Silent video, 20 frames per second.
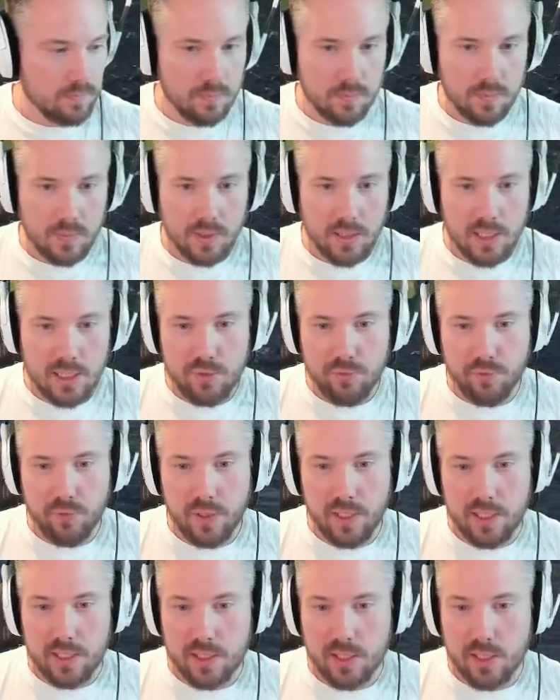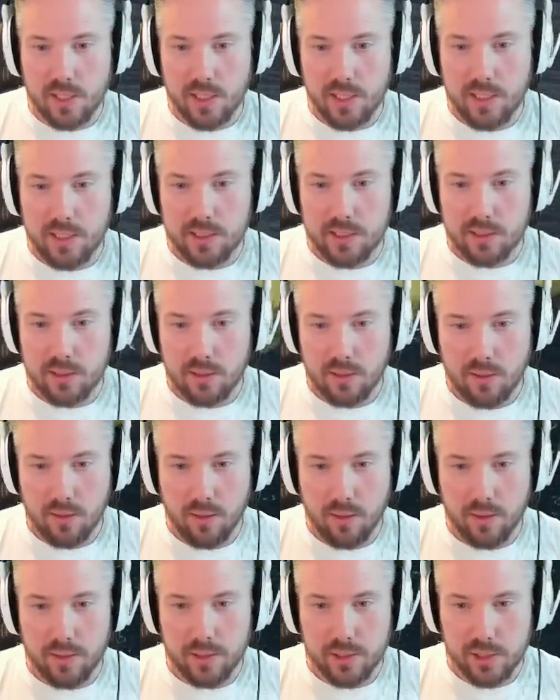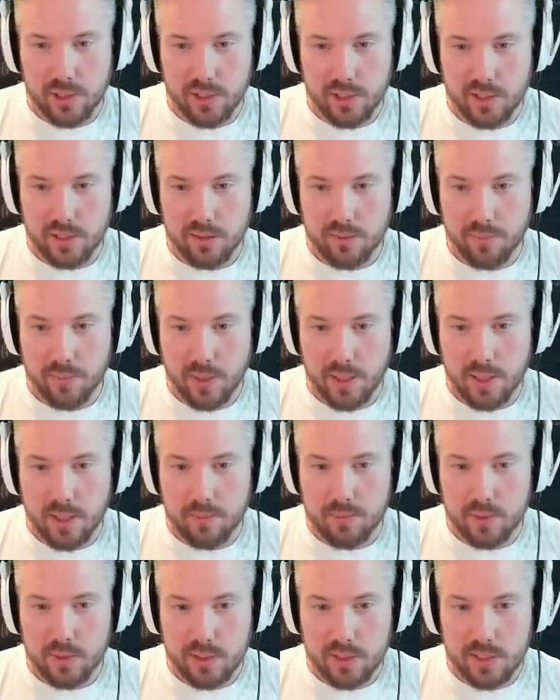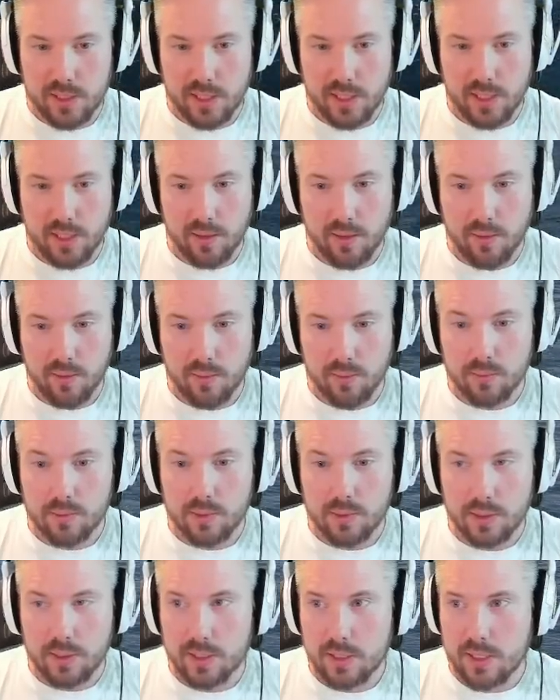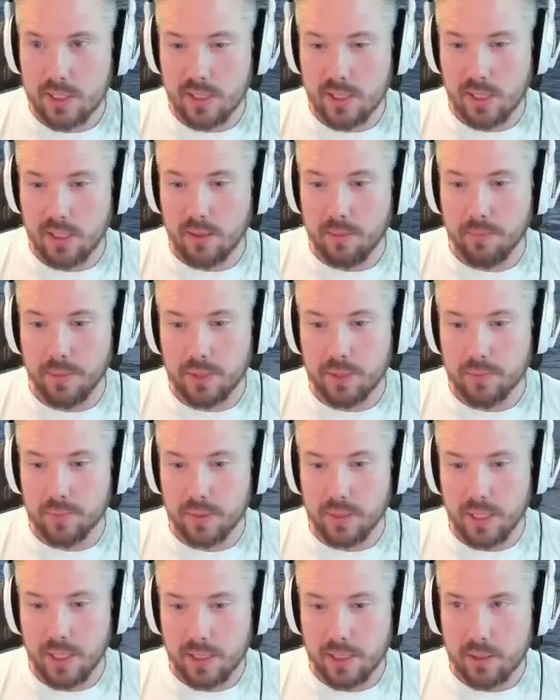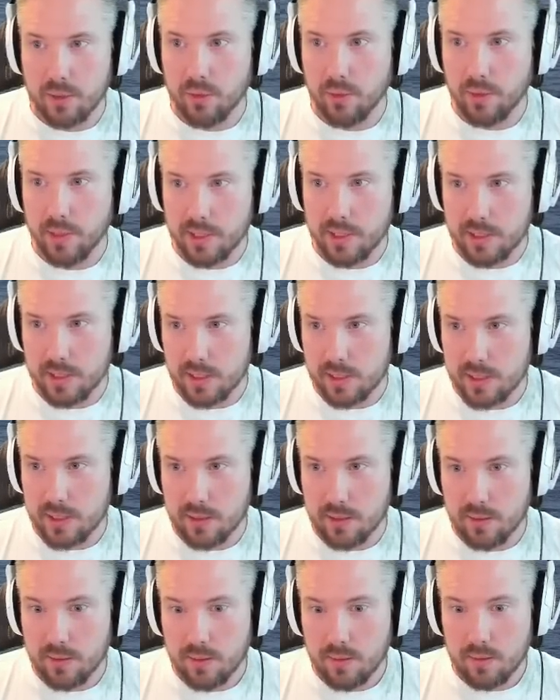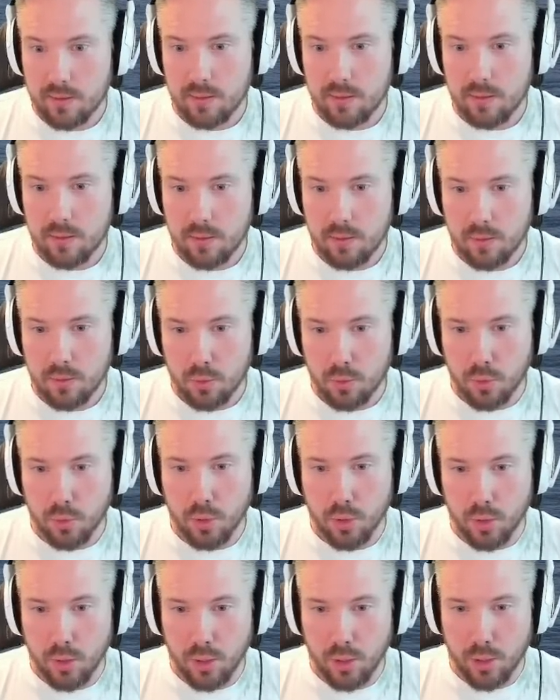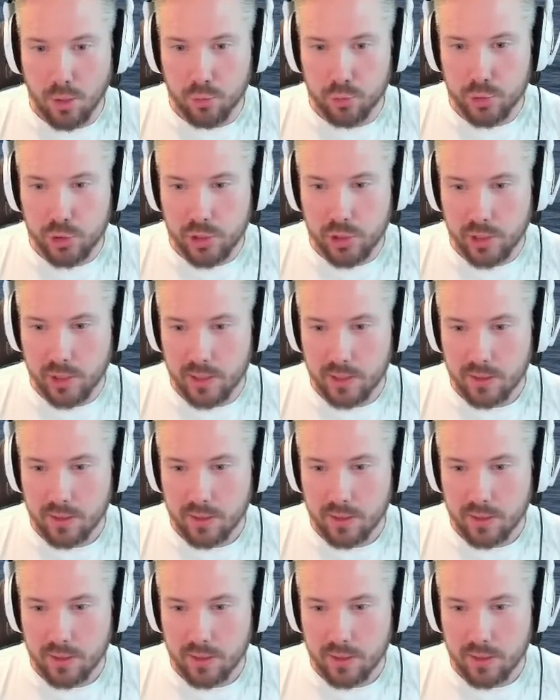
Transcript: This thing is gonna eat a lot of shit, man. I'm just saying. Holy. The Citadel better be like non-existent. Oh shit.